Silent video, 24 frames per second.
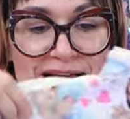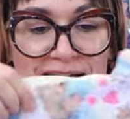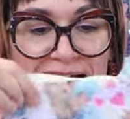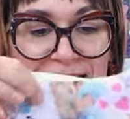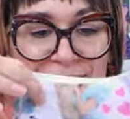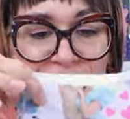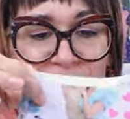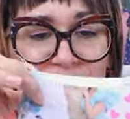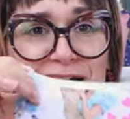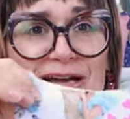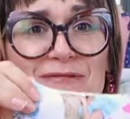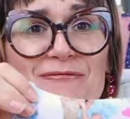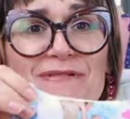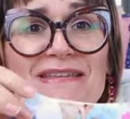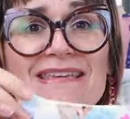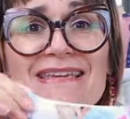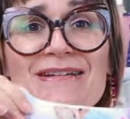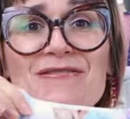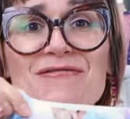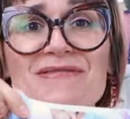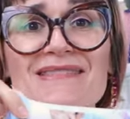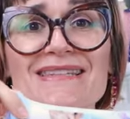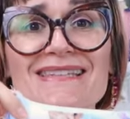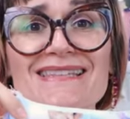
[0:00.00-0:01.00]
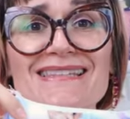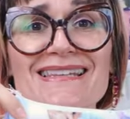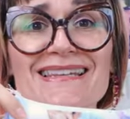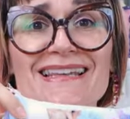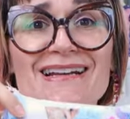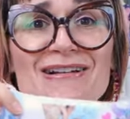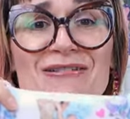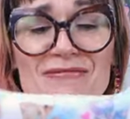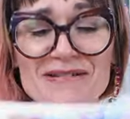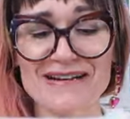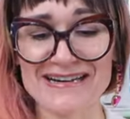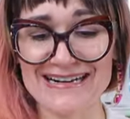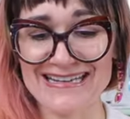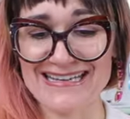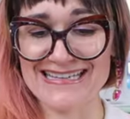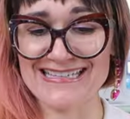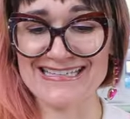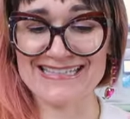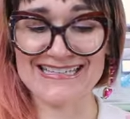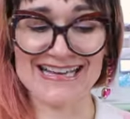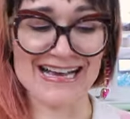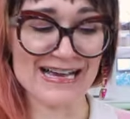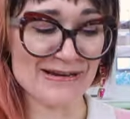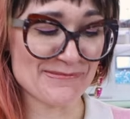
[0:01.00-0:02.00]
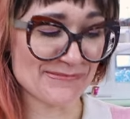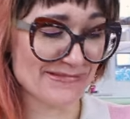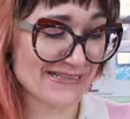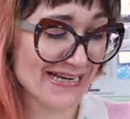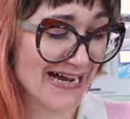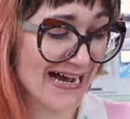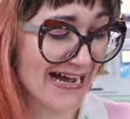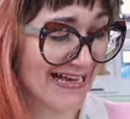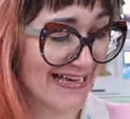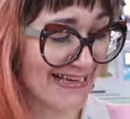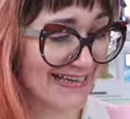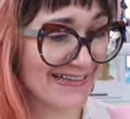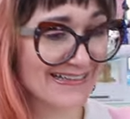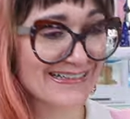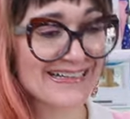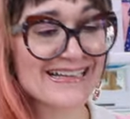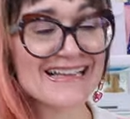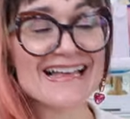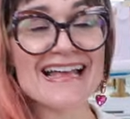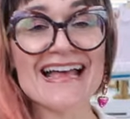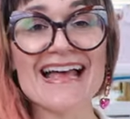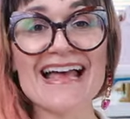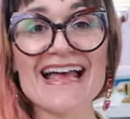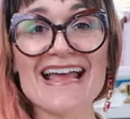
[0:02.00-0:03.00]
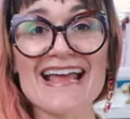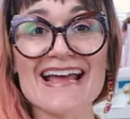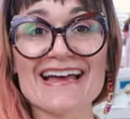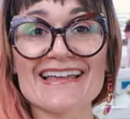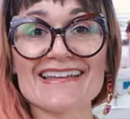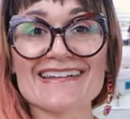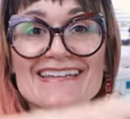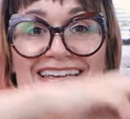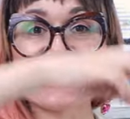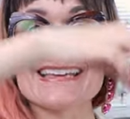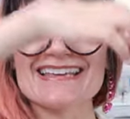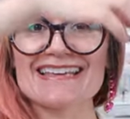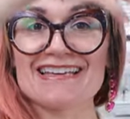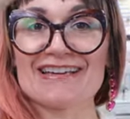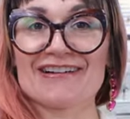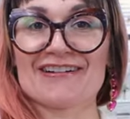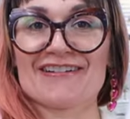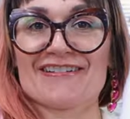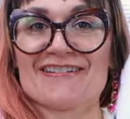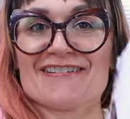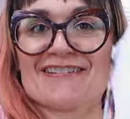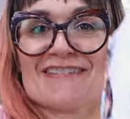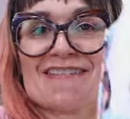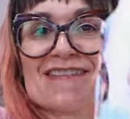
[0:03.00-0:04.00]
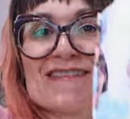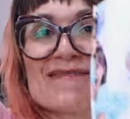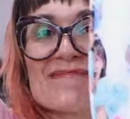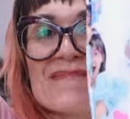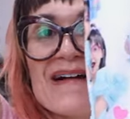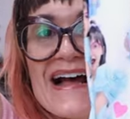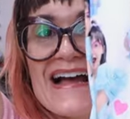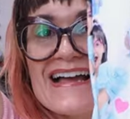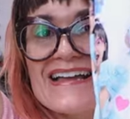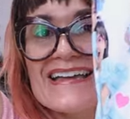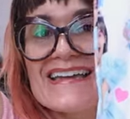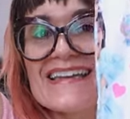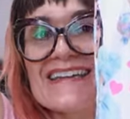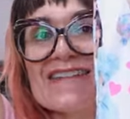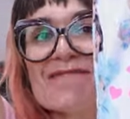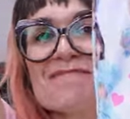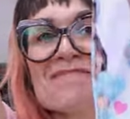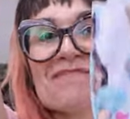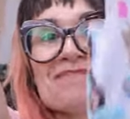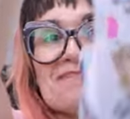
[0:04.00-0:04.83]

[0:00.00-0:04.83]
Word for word: God, look how cute this little one is. I'm dying. And here's mine.